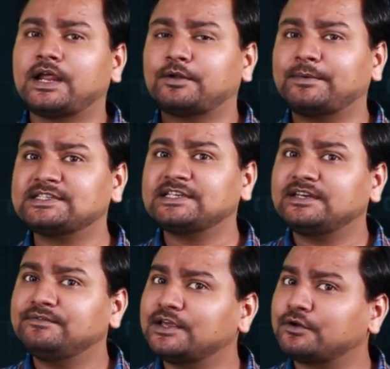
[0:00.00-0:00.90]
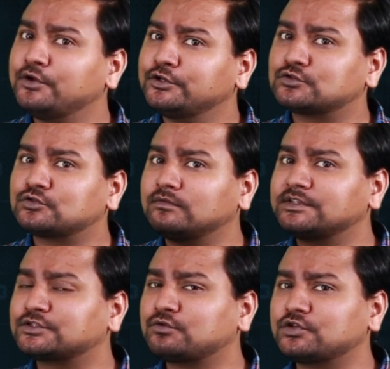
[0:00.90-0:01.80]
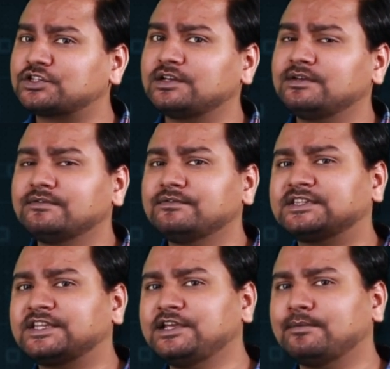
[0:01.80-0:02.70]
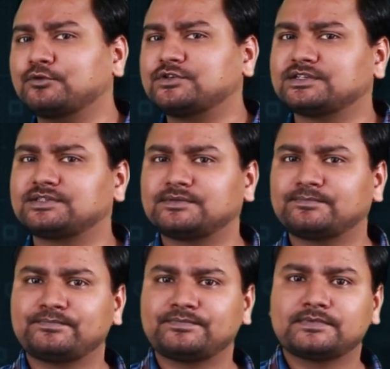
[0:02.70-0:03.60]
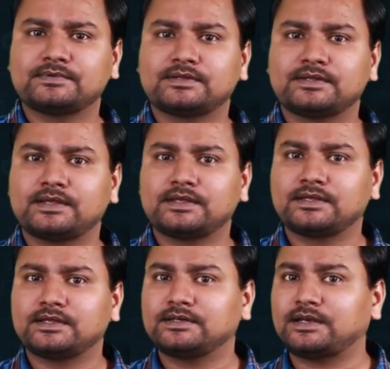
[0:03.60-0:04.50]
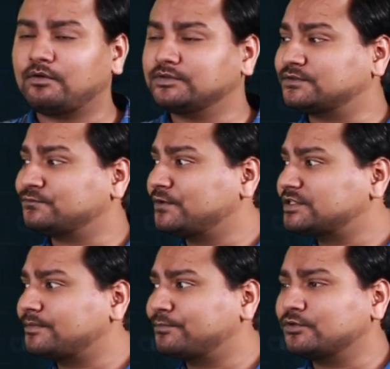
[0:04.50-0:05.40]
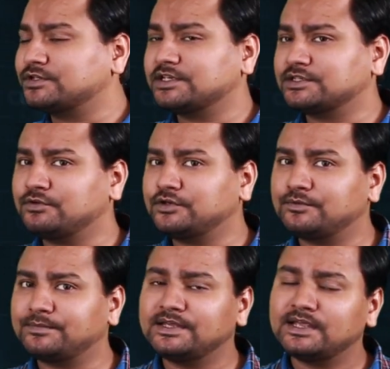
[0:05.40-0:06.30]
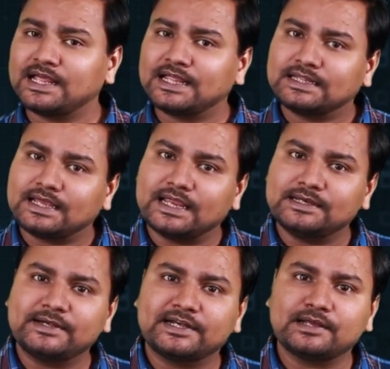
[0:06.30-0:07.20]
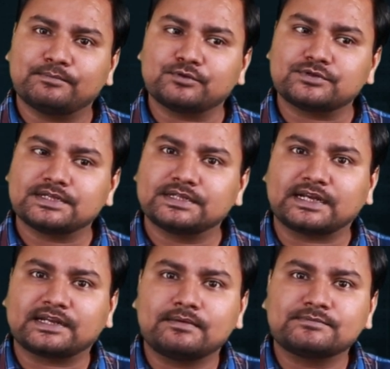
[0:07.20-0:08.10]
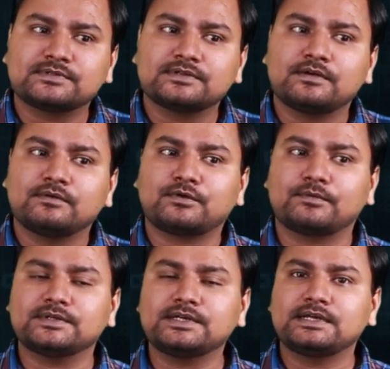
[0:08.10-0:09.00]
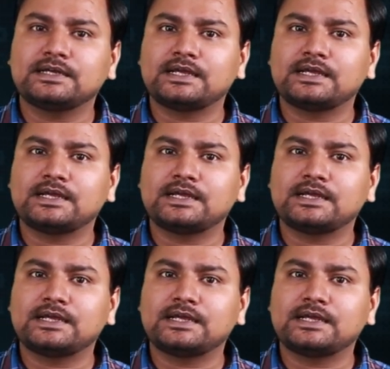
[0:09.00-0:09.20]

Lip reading: Now basically, we are going to solve this question with three approaches. Now, this first approach is going to be the elementary approach that comes from the